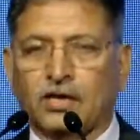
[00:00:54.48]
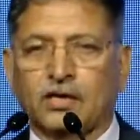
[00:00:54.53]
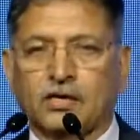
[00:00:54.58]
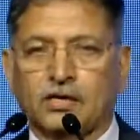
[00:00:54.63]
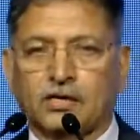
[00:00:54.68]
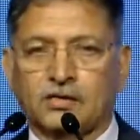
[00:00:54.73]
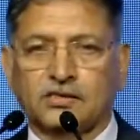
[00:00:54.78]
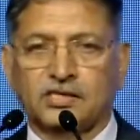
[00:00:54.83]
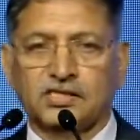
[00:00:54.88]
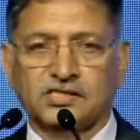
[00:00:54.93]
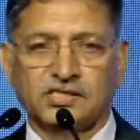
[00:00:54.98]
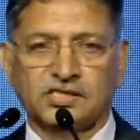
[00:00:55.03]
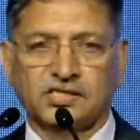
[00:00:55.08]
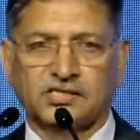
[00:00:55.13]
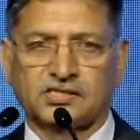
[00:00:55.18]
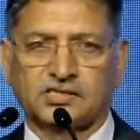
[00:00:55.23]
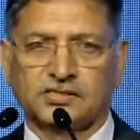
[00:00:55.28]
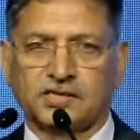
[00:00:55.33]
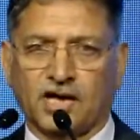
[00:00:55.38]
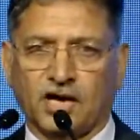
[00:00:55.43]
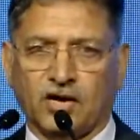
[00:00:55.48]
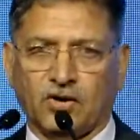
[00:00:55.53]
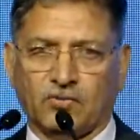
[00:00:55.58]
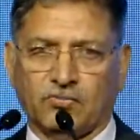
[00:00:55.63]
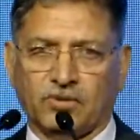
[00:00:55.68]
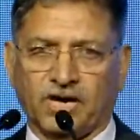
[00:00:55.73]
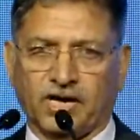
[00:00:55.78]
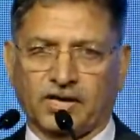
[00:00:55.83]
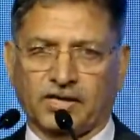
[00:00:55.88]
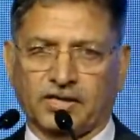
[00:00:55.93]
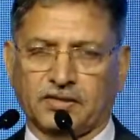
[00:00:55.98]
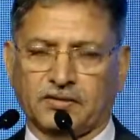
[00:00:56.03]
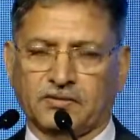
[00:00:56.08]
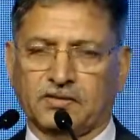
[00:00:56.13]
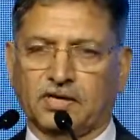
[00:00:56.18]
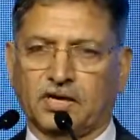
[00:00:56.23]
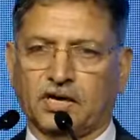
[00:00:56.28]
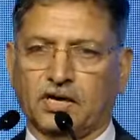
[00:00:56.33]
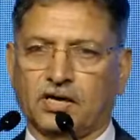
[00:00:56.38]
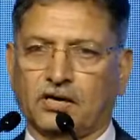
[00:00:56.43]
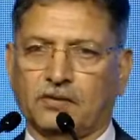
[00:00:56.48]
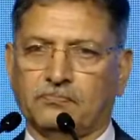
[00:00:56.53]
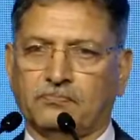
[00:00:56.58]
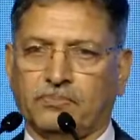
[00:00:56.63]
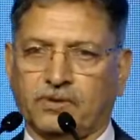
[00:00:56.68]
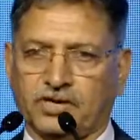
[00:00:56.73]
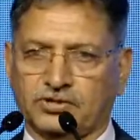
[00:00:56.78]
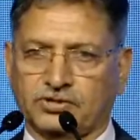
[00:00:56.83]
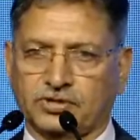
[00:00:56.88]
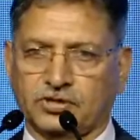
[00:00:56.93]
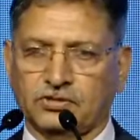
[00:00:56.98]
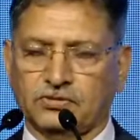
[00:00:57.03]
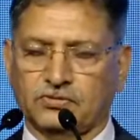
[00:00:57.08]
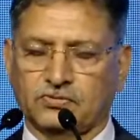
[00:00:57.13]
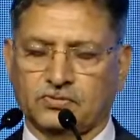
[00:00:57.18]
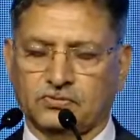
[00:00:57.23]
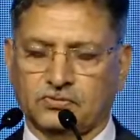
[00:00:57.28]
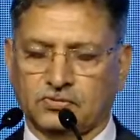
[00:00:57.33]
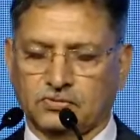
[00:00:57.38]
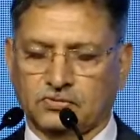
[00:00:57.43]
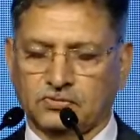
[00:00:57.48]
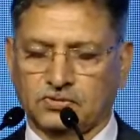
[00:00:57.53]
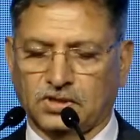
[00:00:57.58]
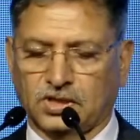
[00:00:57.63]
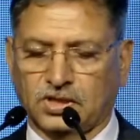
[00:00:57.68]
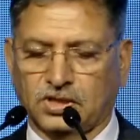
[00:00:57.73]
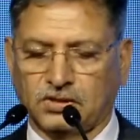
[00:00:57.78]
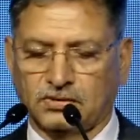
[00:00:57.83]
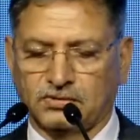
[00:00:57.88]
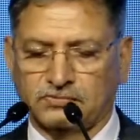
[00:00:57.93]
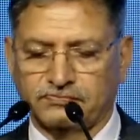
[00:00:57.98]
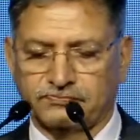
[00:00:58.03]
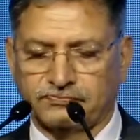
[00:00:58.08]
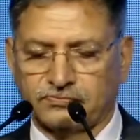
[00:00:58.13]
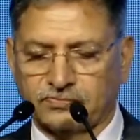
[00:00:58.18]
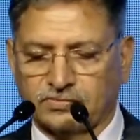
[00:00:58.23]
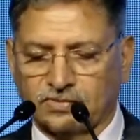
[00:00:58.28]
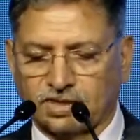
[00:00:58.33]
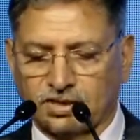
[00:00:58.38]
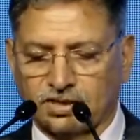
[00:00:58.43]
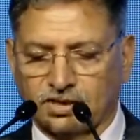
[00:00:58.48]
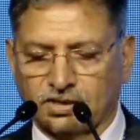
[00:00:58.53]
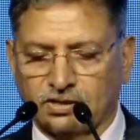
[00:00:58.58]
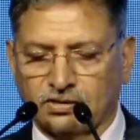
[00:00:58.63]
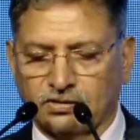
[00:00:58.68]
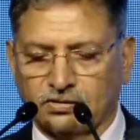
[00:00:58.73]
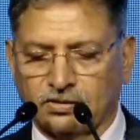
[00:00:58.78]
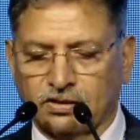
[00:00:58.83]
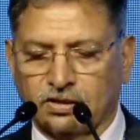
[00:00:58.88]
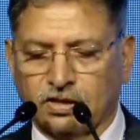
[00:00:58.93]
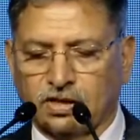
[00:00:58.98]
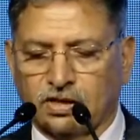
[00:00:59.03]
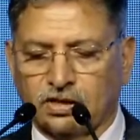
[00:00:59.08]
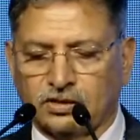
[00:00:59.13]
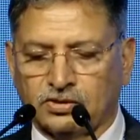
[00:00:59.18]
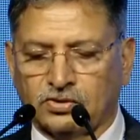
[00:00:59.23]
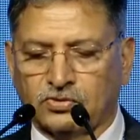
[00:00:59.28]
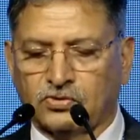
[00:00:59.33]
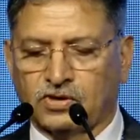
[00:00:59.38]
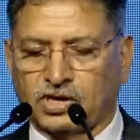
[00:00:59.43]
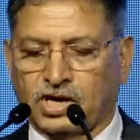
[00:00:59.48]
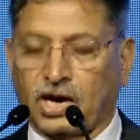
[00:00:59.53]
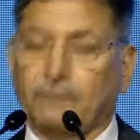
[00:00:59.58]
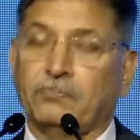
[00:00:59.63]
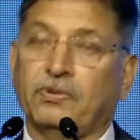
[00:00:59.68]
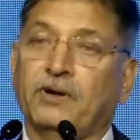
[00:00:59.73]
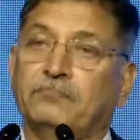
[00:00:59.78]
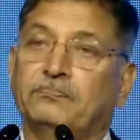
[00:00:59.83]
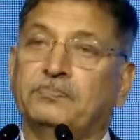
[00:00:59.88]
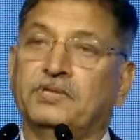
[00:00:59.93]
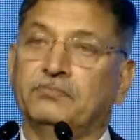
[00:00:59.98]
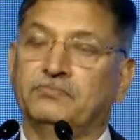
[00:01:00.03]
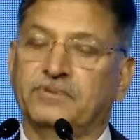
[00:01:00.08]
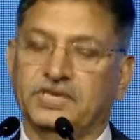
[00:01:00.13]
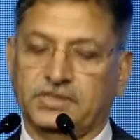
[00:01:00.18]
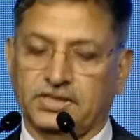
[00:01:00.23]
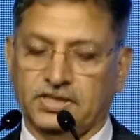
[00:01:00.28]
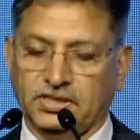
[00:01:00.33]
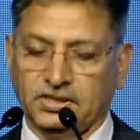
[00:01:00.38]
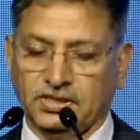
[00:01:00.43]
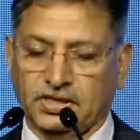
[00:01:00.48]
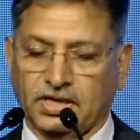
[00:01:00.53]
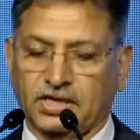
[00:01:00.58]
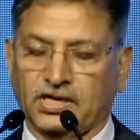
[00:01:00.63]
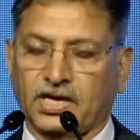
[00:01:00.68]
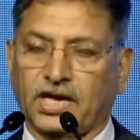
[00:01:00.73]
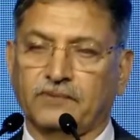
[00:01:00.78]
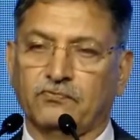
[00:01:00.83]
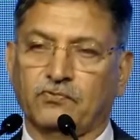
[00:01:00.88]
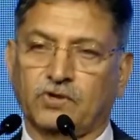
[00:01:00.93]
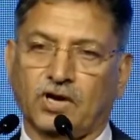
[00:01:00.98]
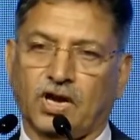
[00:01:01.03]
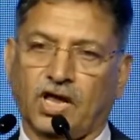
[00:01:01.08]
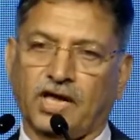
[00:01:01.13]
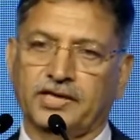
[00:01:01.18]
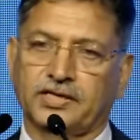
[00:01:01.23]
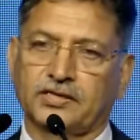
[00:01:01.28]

this is now my pleasure to wrap up the meeting, and I would like